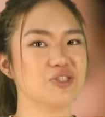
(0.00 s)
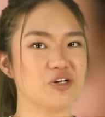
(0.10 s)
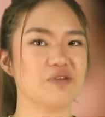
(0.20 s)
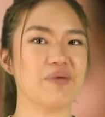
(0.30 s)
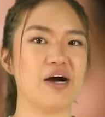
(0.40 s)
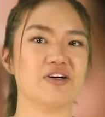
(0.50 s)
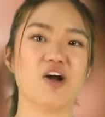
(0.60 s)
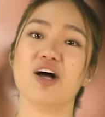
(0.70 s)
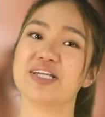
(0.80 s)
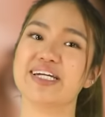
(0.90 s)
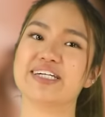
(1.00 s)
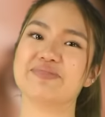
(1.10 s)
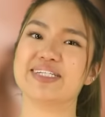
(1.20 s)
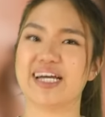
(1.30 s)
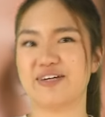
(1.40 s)
joke about not letting me
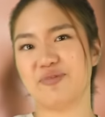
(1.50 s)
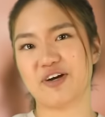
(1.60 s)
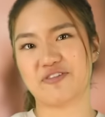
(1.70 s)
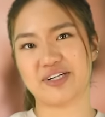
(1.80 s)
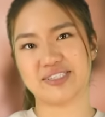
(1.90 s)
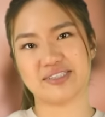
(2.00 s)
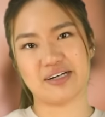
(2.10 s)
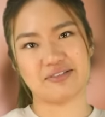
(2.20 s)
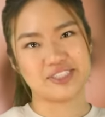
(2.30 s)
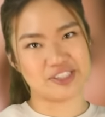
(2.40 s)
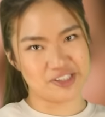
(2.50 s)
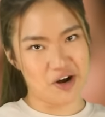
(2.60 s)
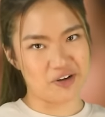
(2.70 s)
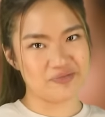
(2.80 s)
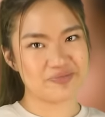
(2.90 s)
get a boyfriend until I was an
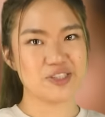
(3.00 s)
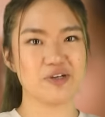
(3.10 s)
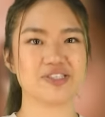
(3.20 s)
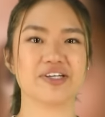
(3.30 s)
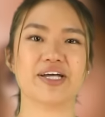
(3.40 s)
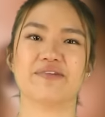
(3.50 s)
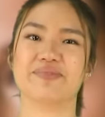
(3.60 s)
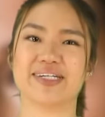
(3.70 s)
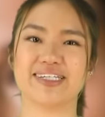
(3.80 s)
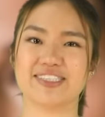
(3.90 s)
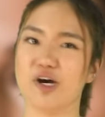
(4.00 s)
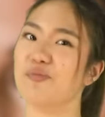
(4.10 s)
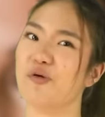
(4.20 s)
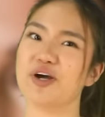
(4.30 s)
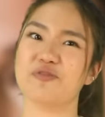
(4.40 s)
adult. Jokes on them because no
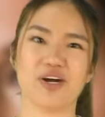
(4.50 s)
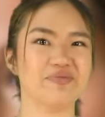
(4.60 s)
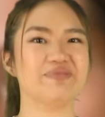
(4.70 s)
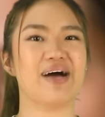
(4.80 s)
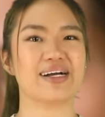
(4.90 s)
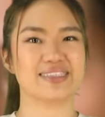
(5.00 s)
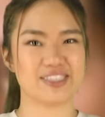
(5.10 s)
boy wanted me back in